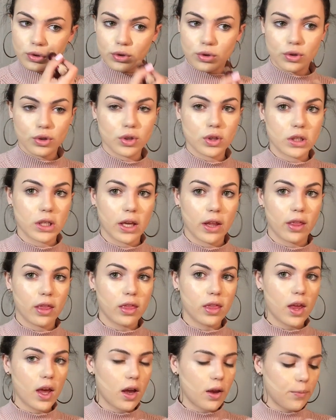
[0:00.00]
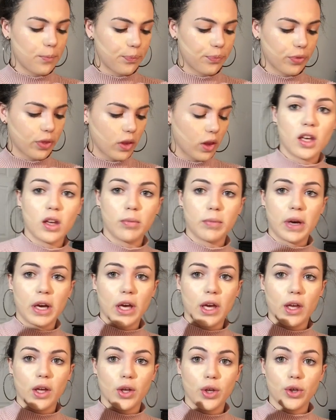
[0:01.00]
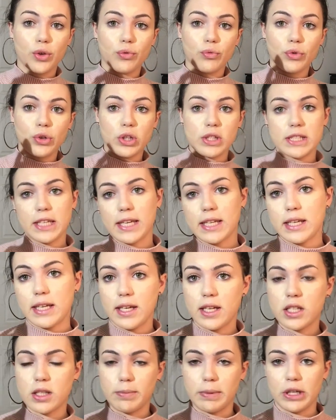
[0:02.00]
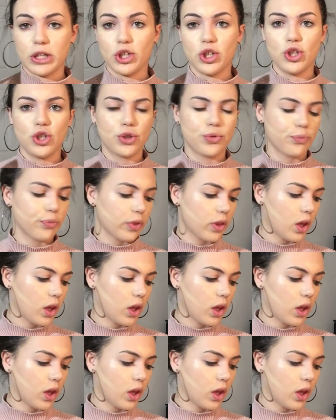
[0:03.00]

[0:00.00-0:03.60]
Just like that. Taking my Real Technique sponge.